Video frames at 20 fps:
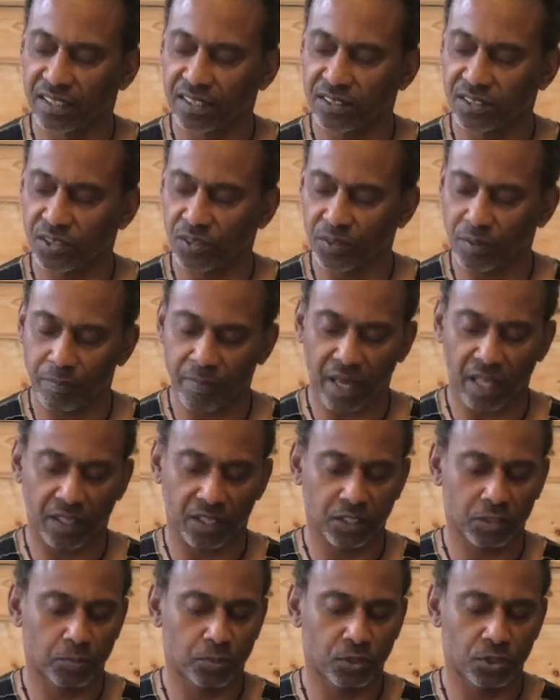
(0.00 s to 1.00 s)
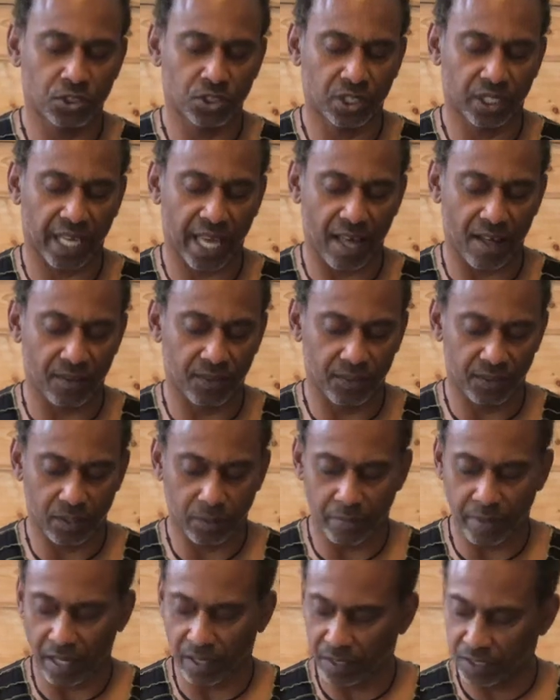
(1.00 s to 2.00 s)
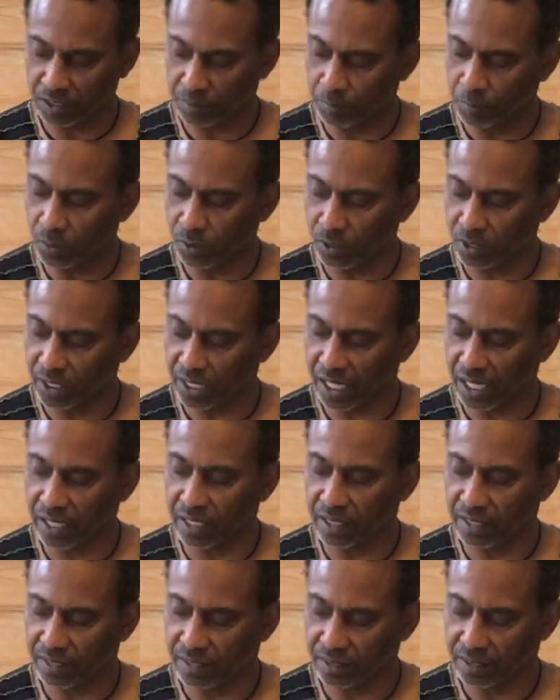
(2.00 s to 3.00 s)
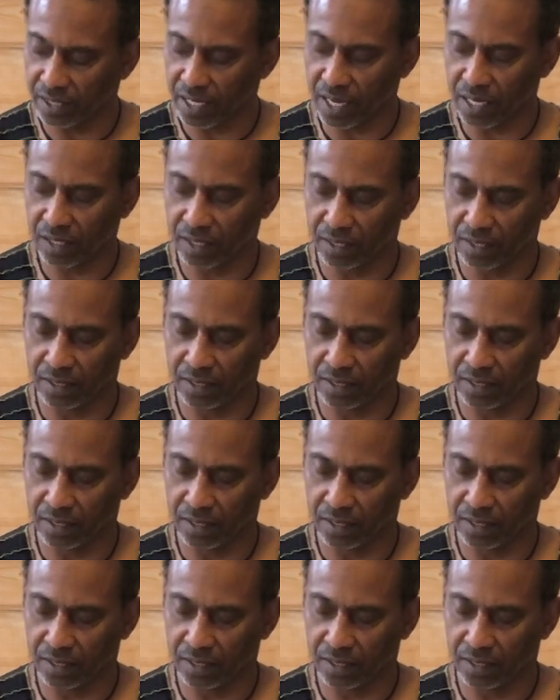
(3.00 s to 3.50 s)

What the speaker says: So the belly is pushing out, the belly is pulling in. Yeah?